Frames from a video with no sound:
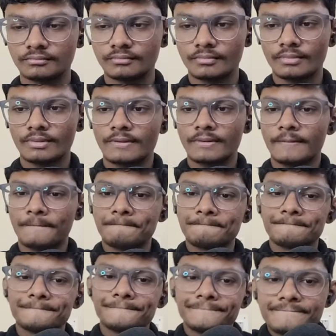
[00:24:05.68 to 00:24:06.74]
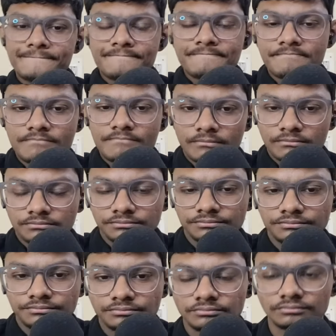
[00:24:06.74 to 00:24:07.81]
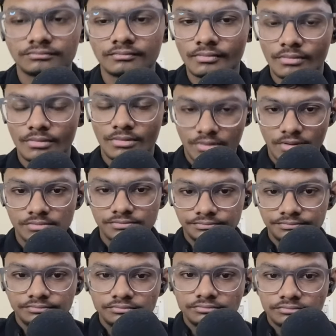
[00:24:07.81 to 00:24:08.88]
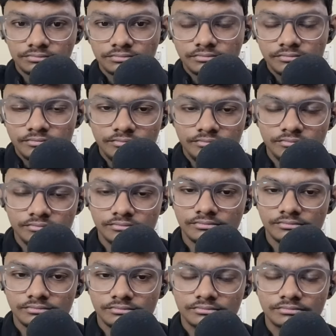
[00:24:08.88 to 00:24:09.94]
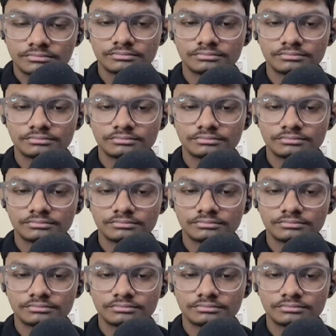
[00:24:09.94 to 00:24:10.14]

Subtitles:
(not speaking)